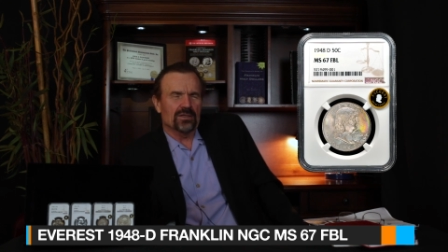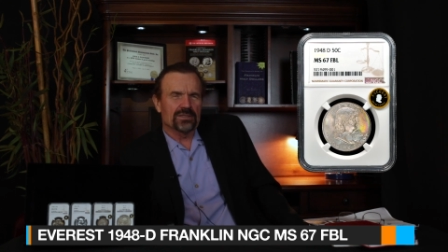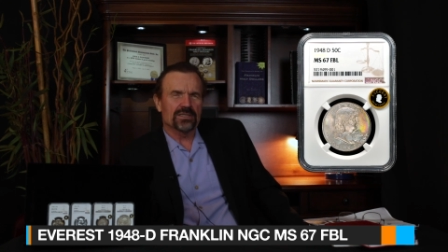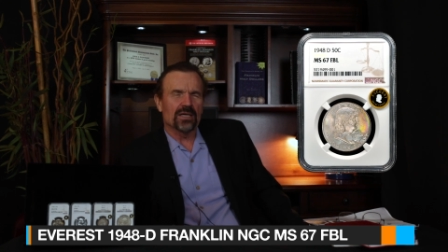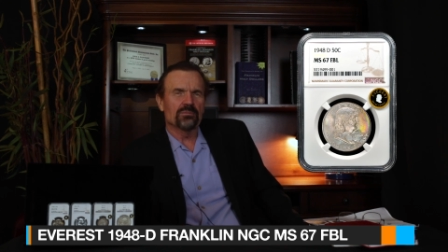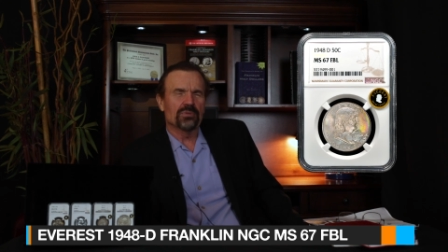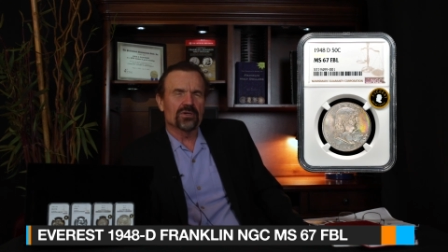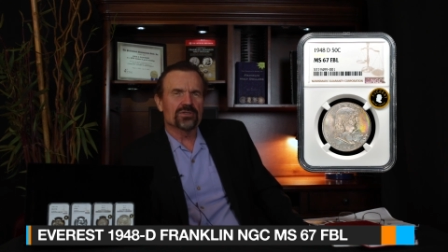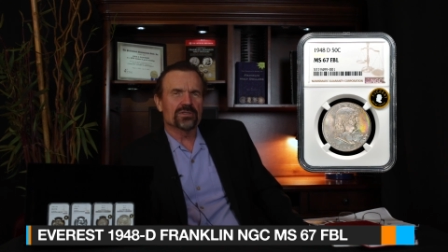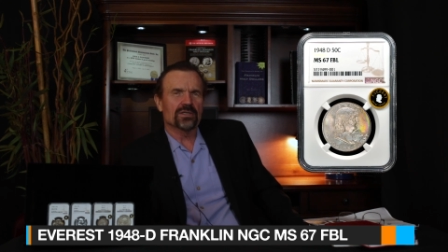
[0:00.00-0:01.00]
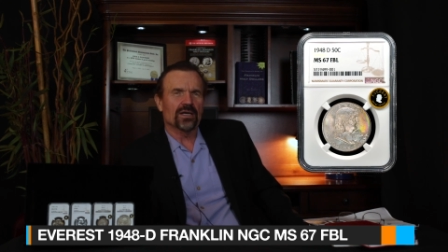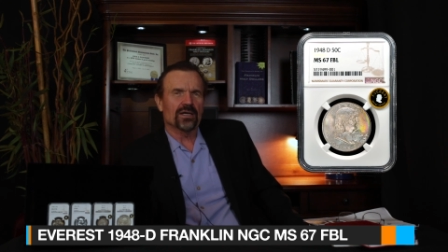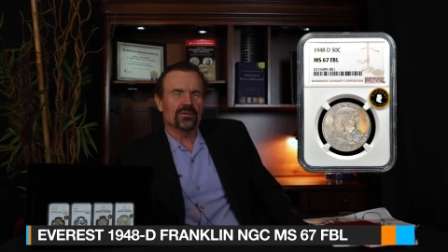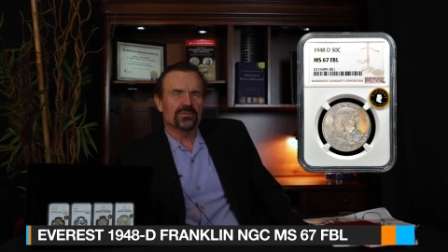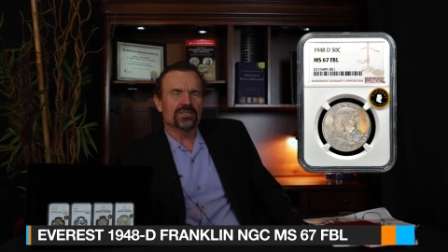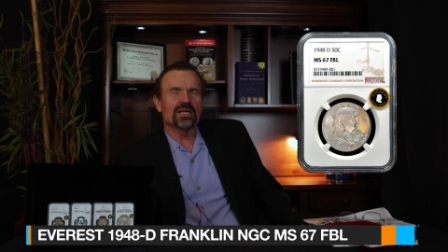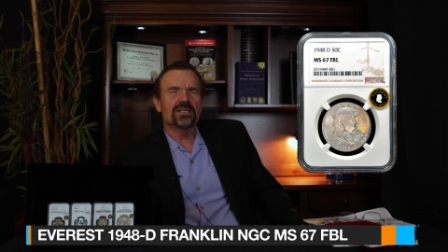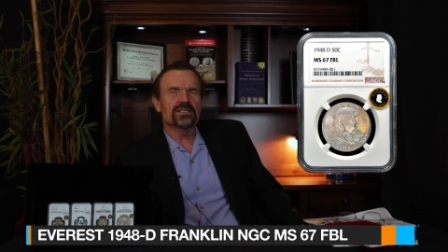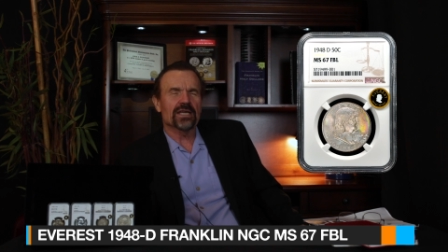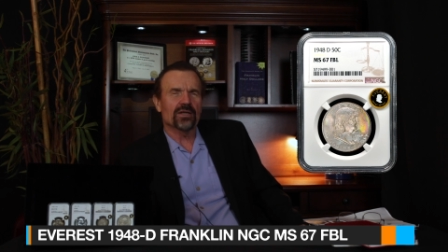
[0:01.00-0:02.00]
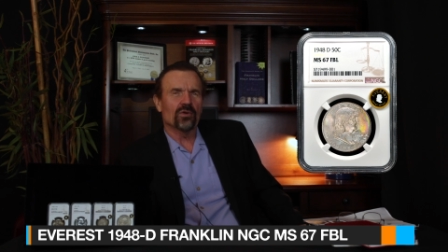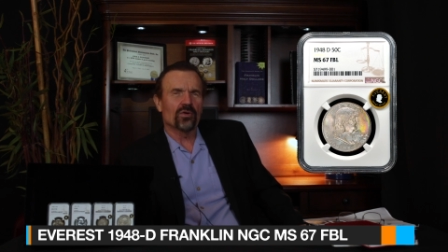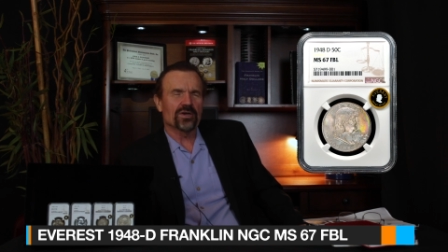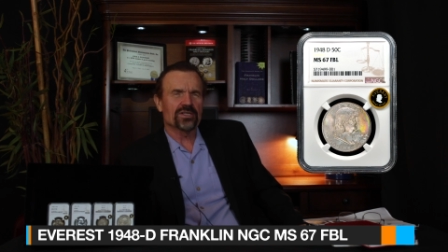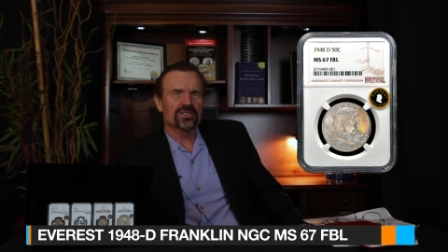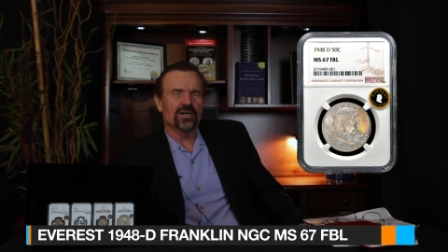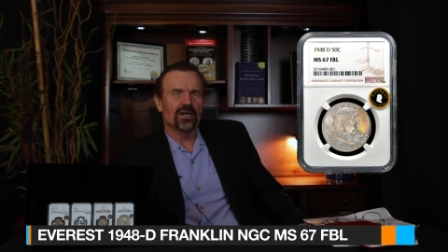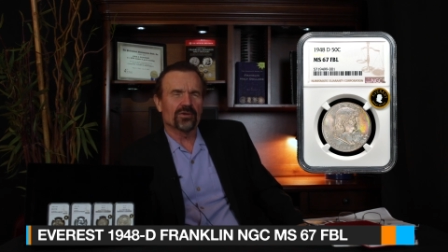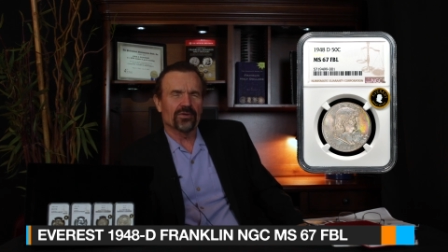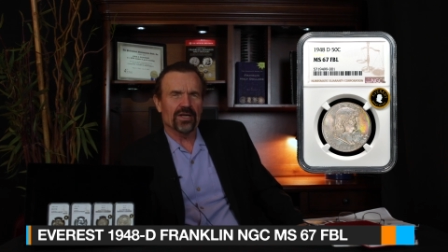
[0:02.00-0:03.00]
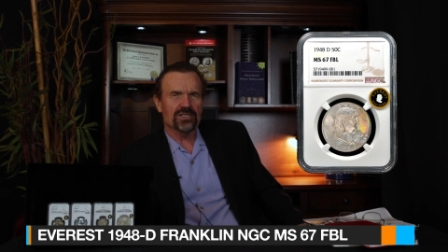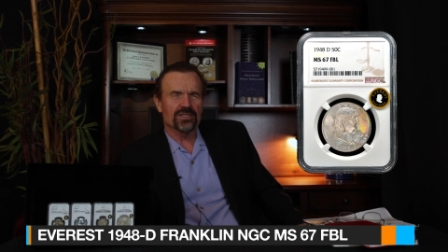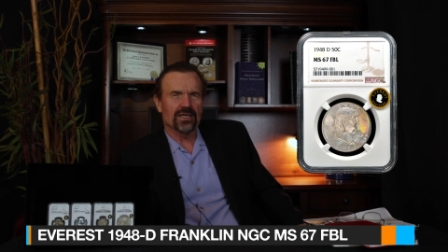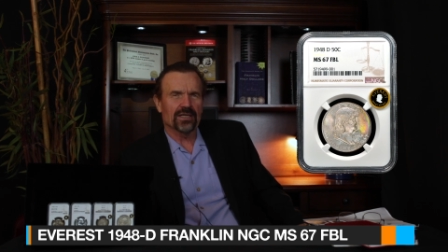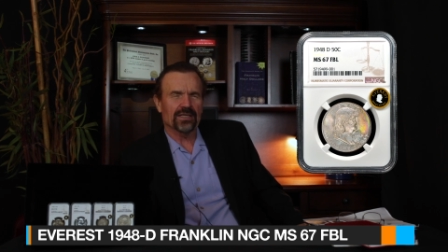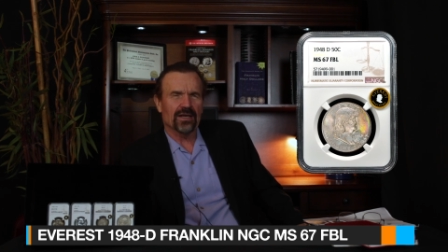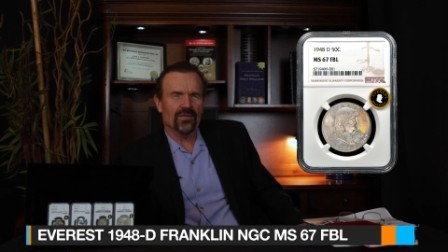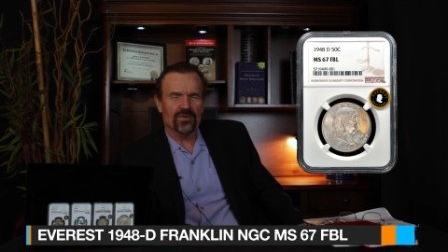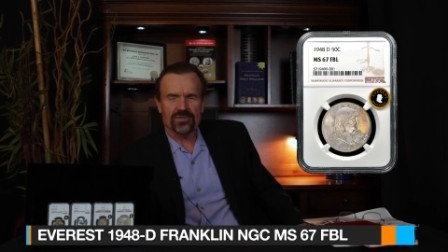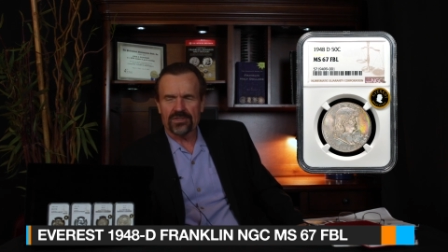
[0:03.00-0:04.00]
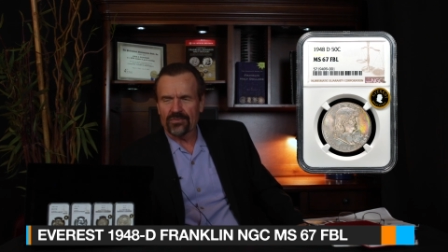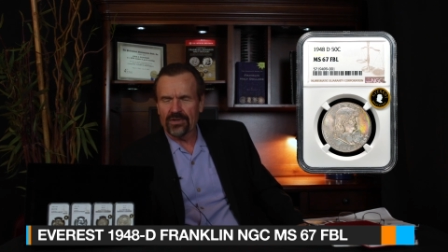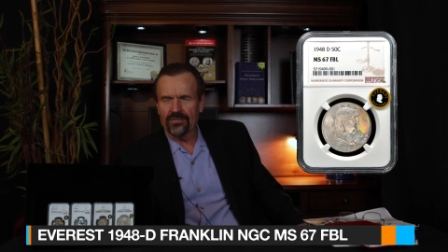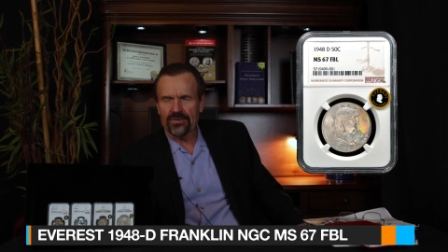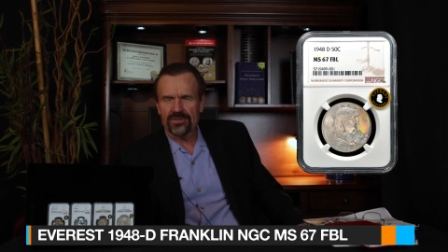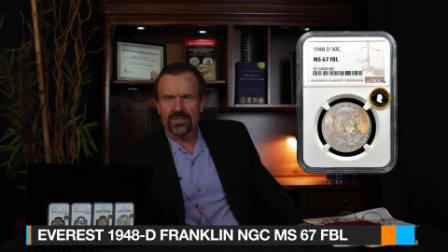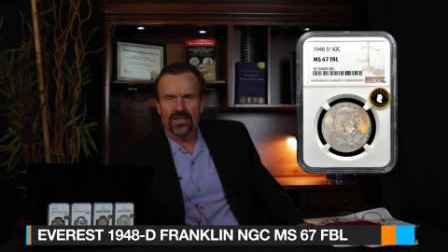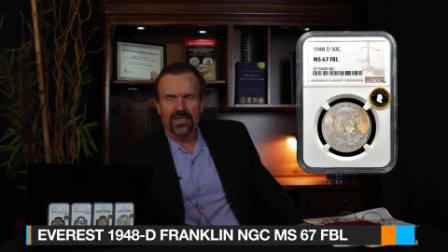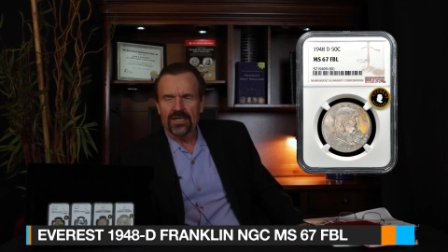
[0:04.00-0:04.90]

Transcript: sunburst, uh, sunset orange coloration on the obverse and reverse.